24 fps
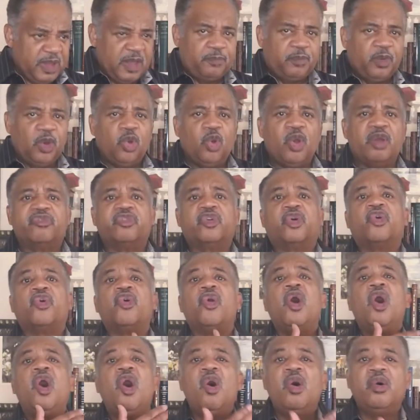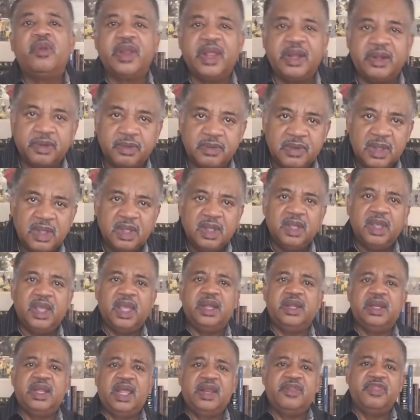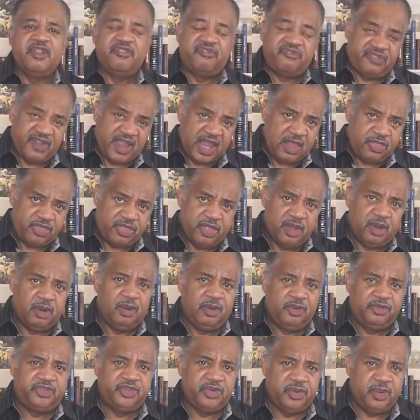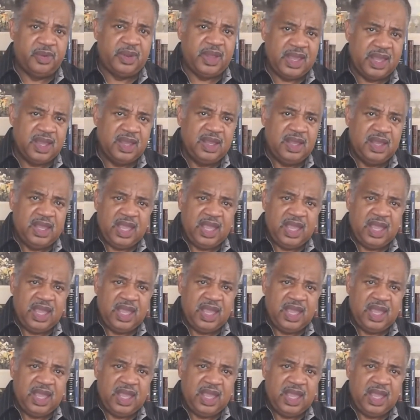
People who have grown in the faith, those who